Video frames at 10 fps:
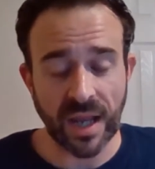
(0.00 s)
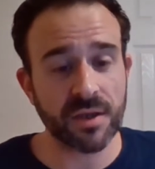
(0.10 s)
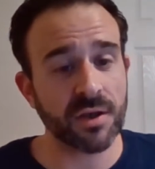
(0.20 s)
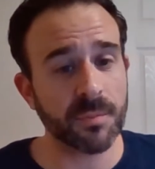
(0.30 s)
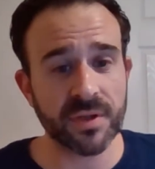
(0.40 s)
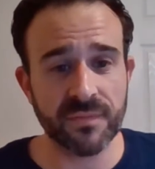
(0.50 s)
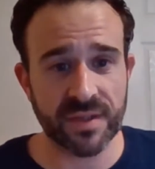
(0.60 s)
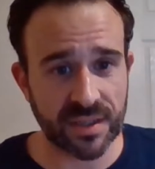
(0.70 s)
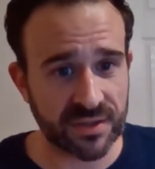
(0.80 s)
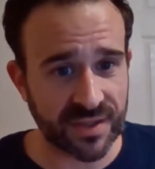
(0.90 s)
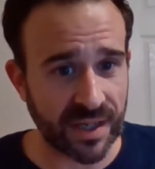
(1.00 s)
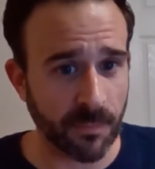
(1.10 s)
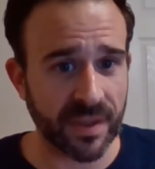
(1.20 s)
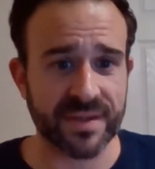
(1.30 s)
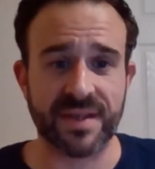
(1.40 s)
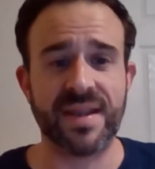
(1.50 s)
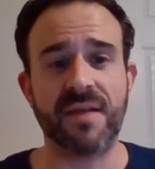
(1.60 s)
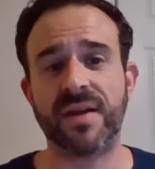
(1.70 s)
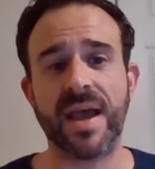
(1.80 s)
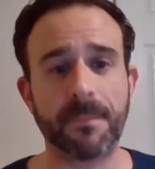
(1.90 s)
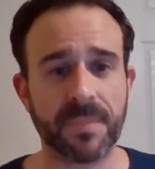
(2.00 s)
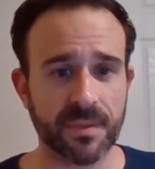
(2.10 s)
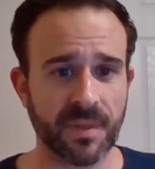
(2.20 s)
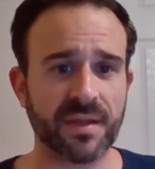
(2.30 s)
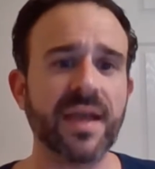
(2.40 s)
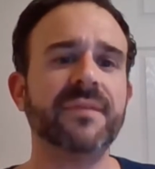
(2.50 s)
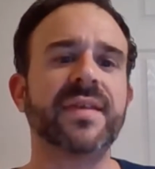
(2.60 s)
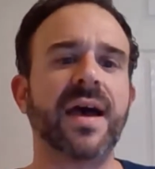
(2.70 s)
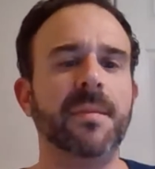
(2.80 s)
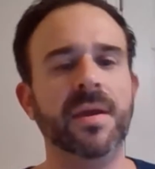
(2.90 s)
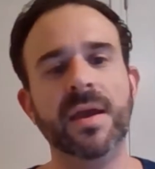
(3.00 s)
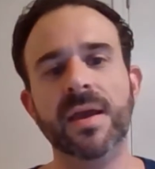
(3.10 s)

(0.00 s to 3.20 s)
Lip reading: I couldn't believe the Yankees got outbid. That never happened in my lifetime.